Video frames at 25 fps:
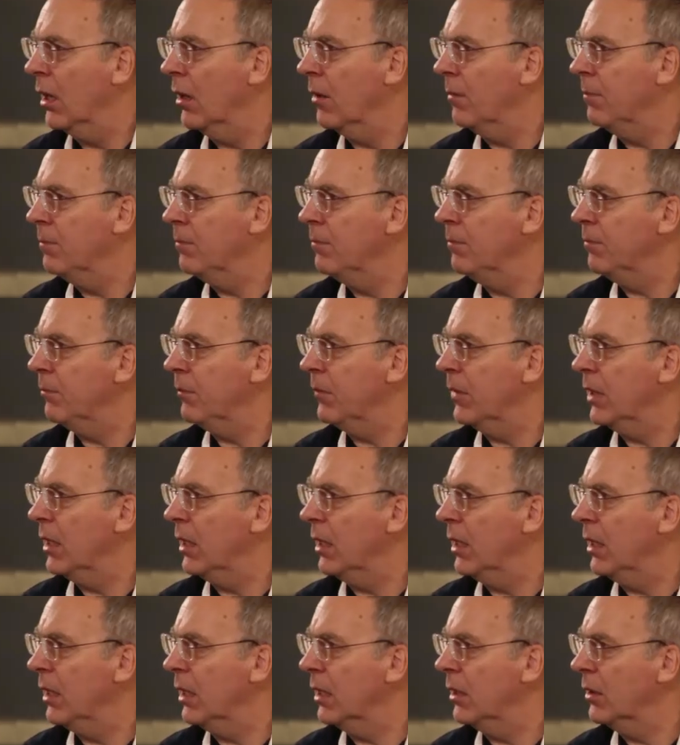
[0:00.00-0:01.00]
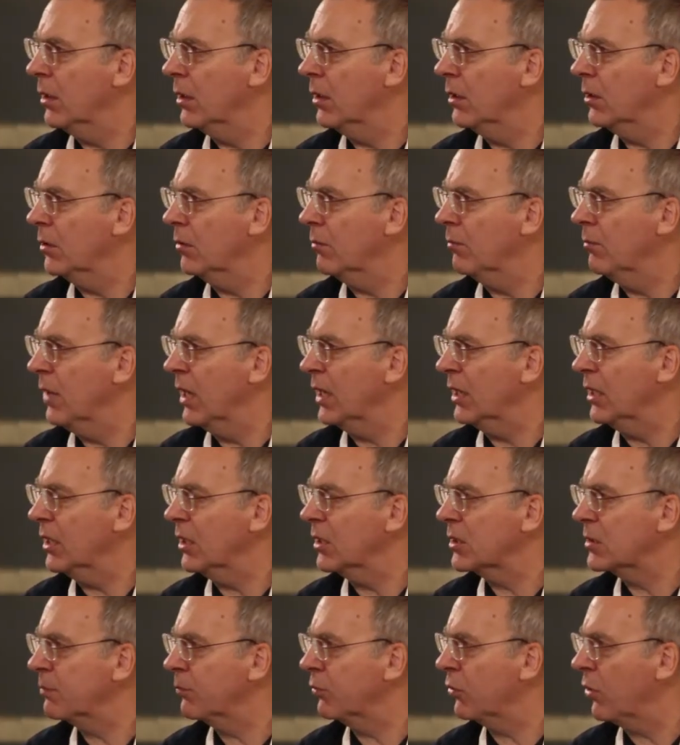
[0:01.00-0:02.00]

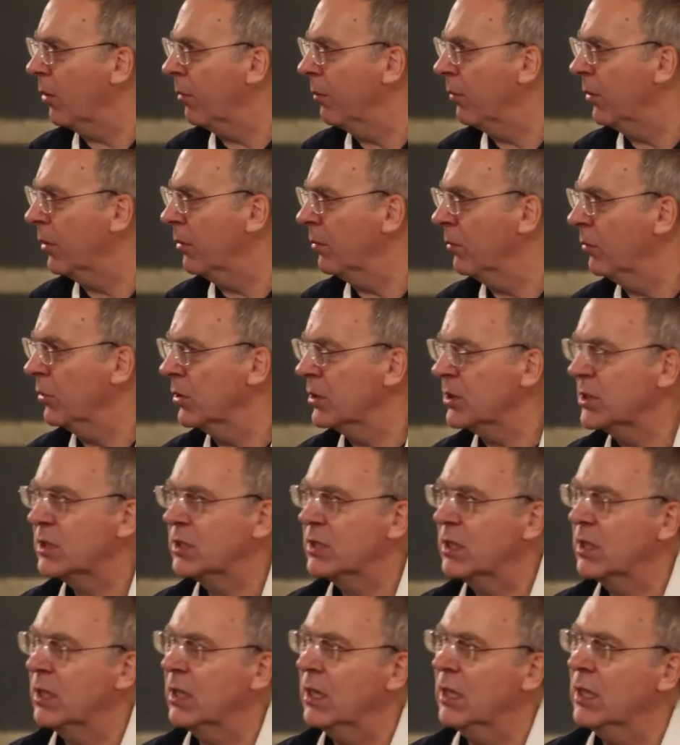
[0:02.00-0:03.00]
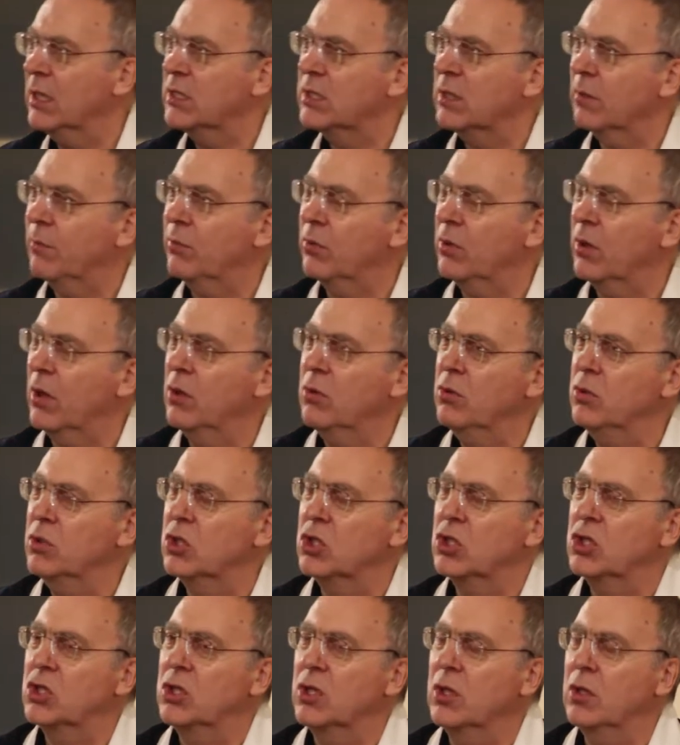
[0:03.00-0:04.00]
Meghiya's problem was that his
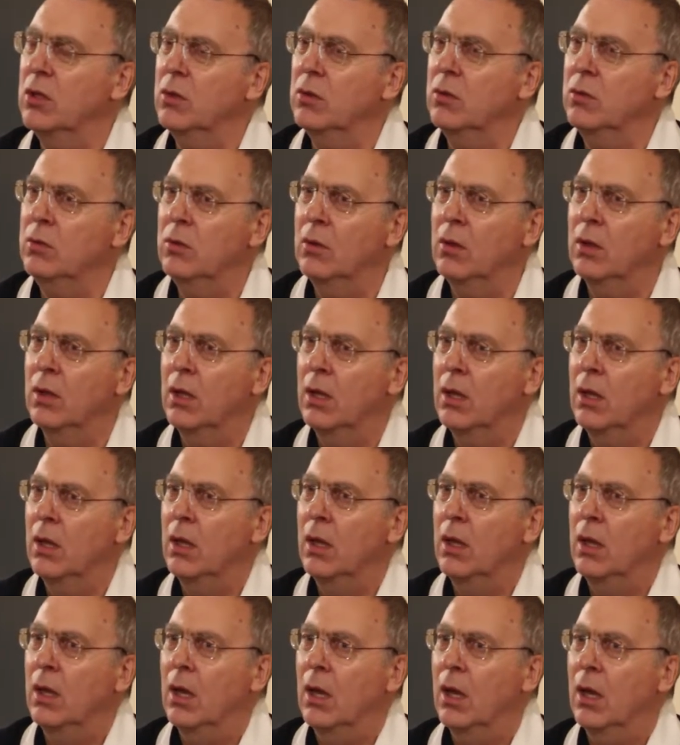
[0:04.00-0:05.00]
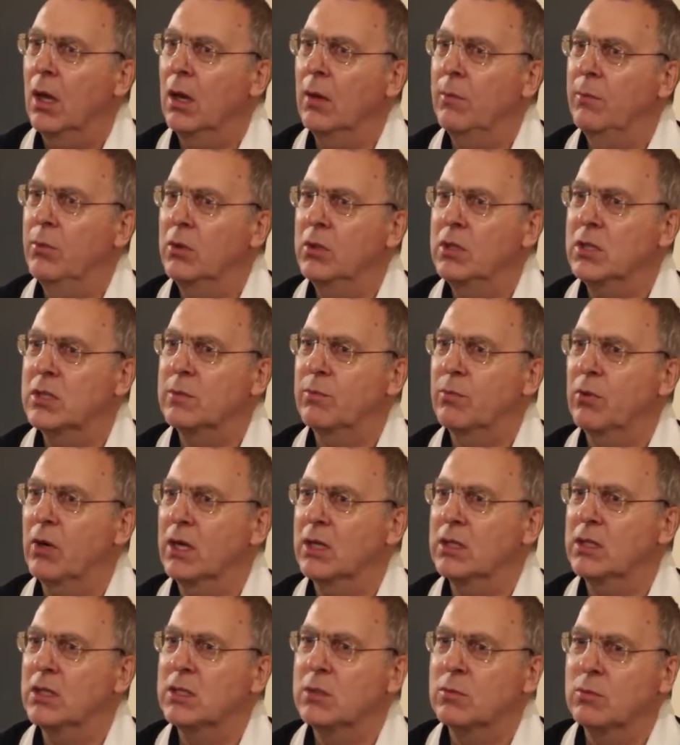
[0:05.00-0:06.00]
approach to
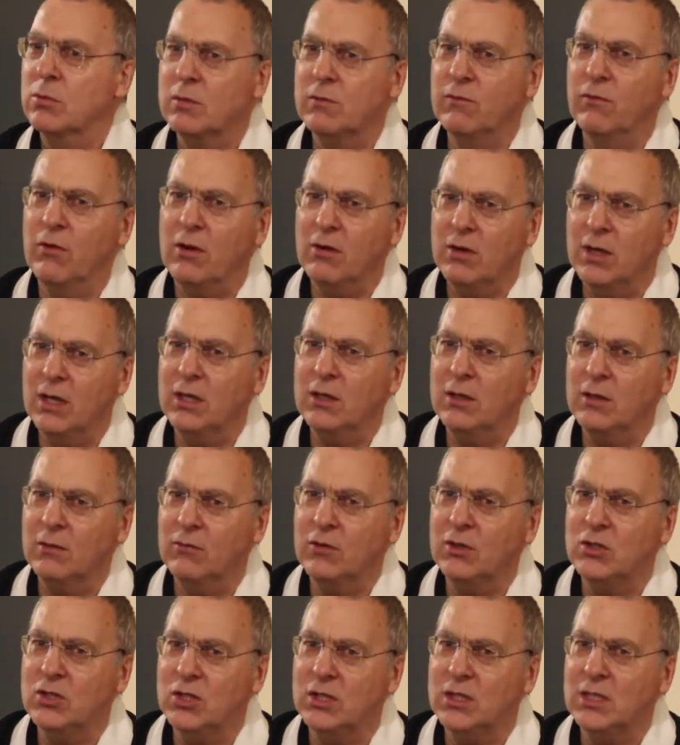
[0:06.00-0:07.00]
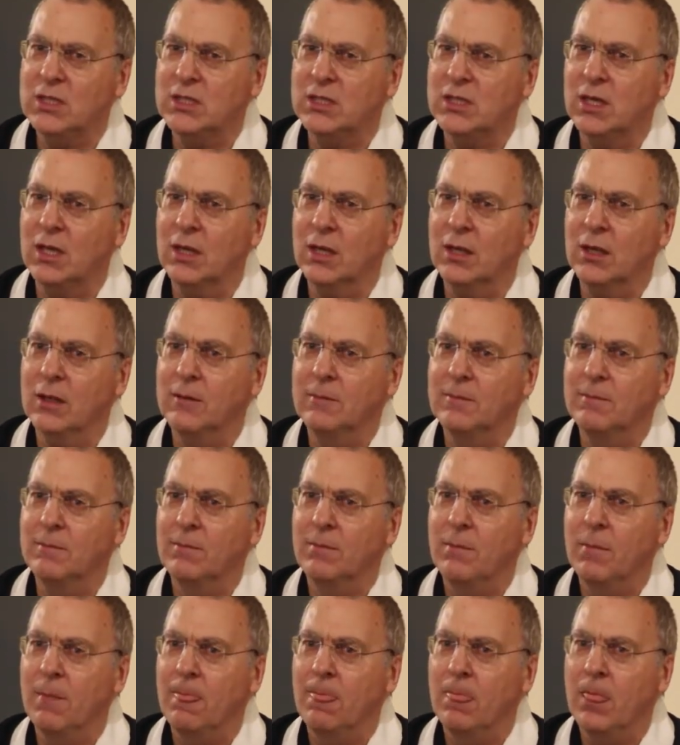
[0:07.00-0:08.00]
Buddhist practice was very individualistic.
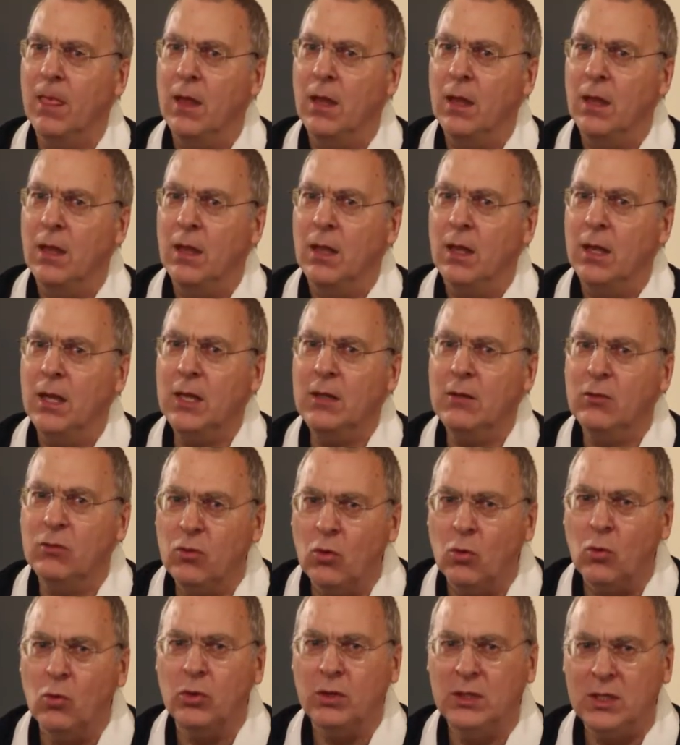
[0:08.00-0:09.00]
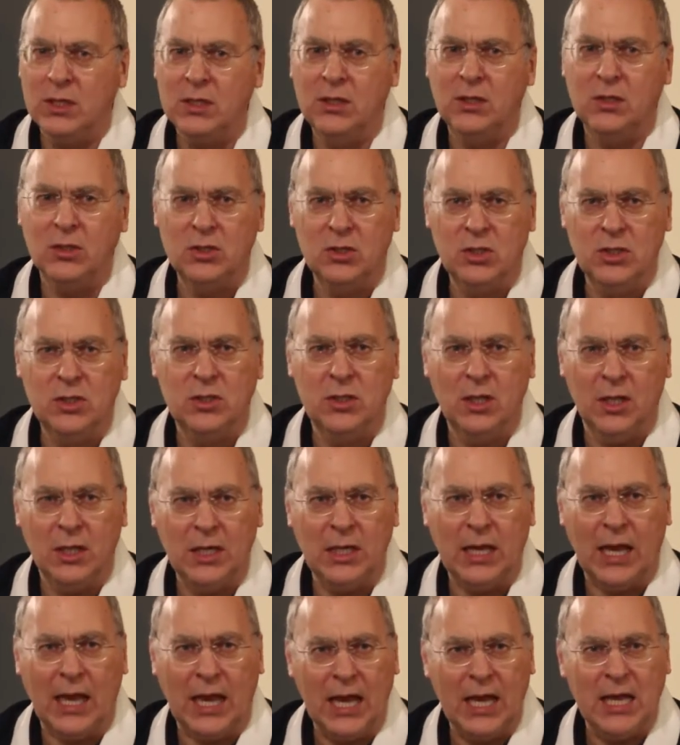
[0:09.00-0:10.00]
He thought
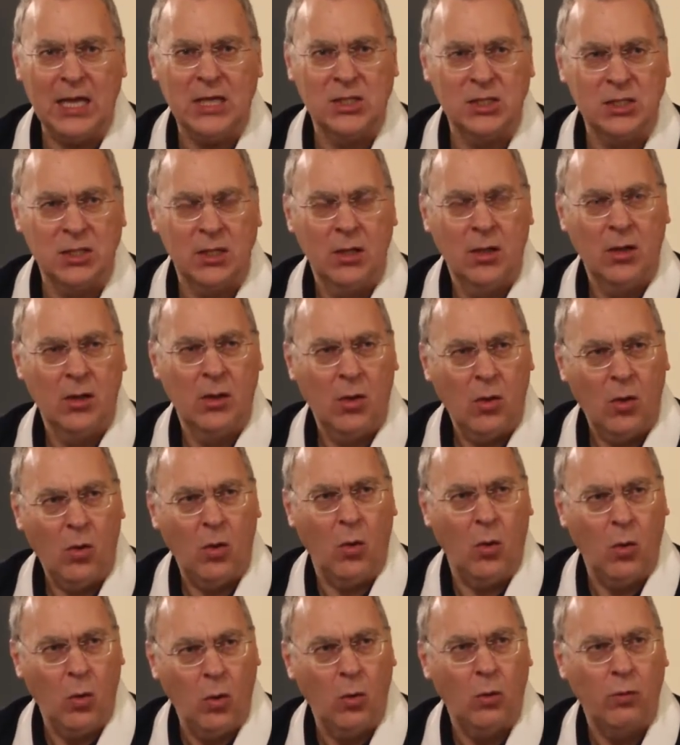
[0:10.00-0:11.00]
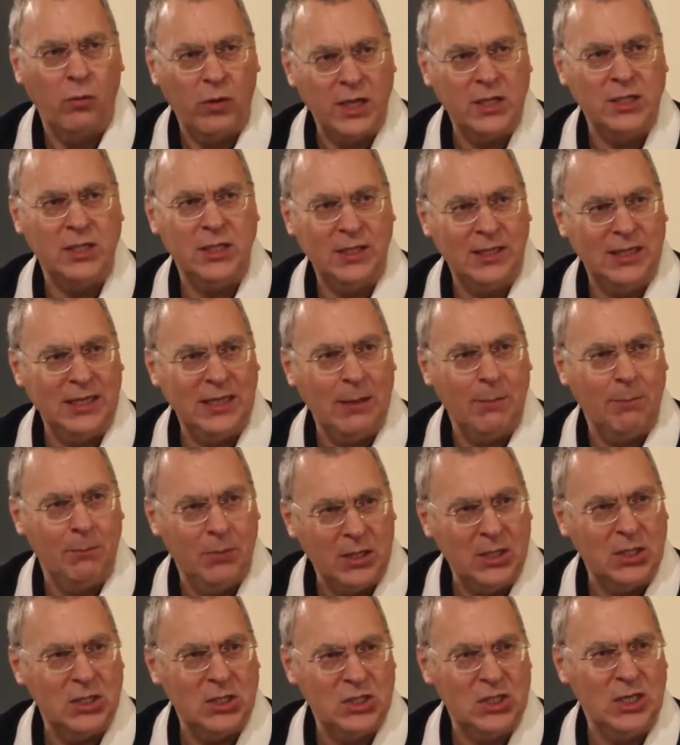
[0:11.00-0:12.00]
he had already the
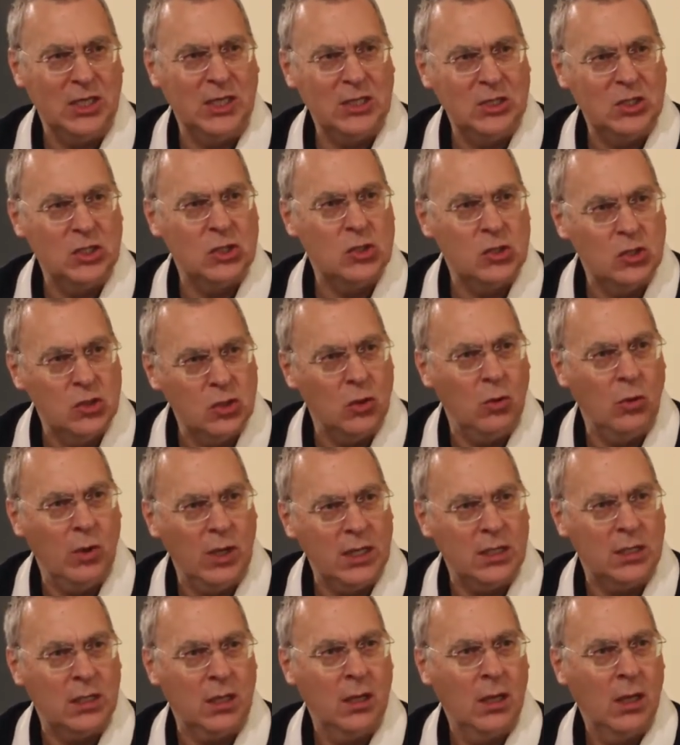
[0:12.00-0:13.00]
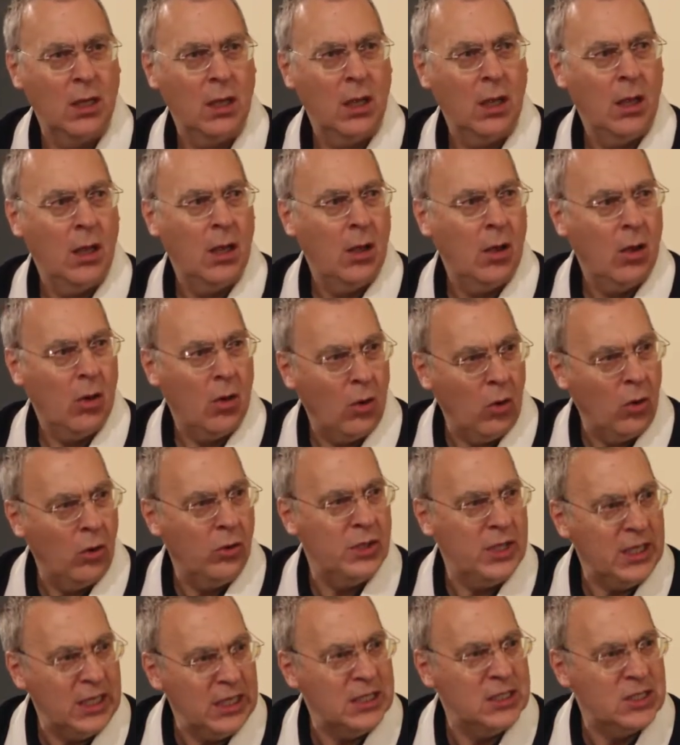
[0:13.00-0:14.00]
ability to do it
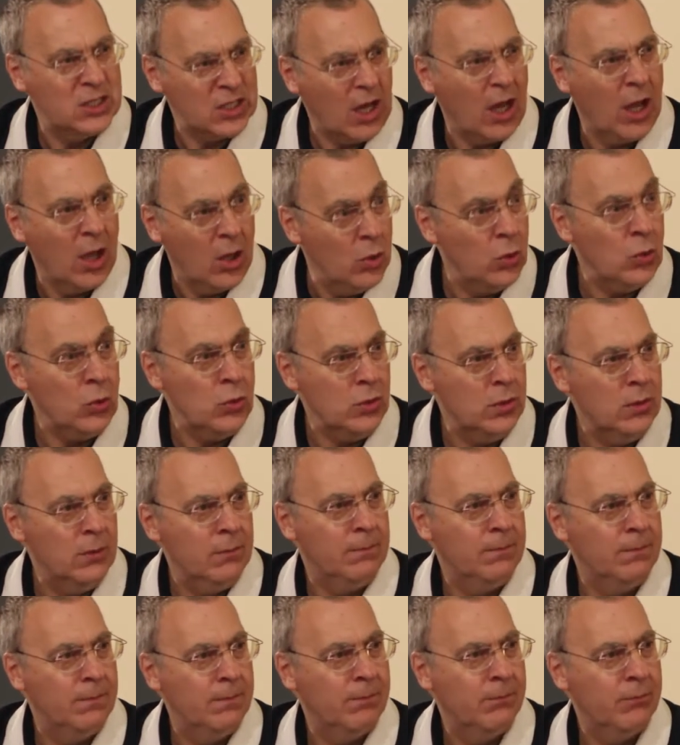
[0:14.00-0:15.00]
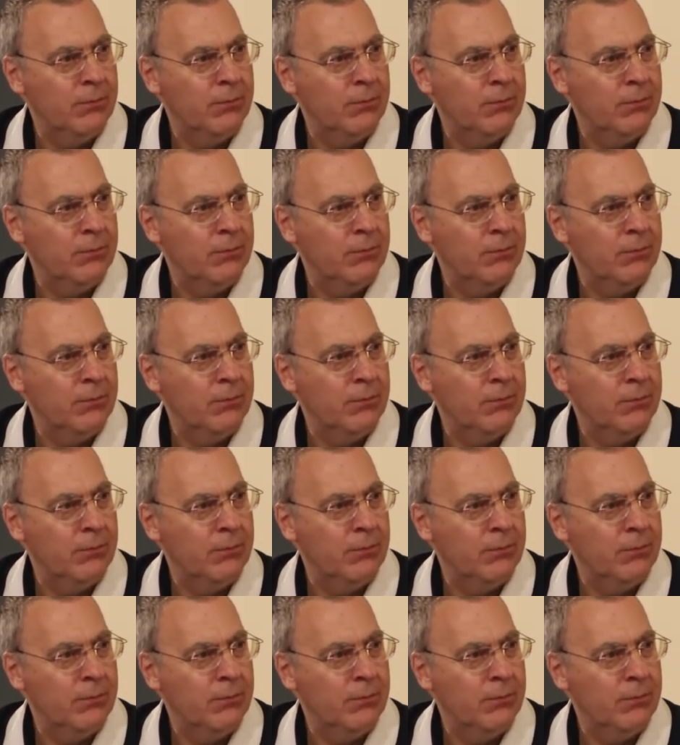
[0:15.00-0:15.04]
on his own.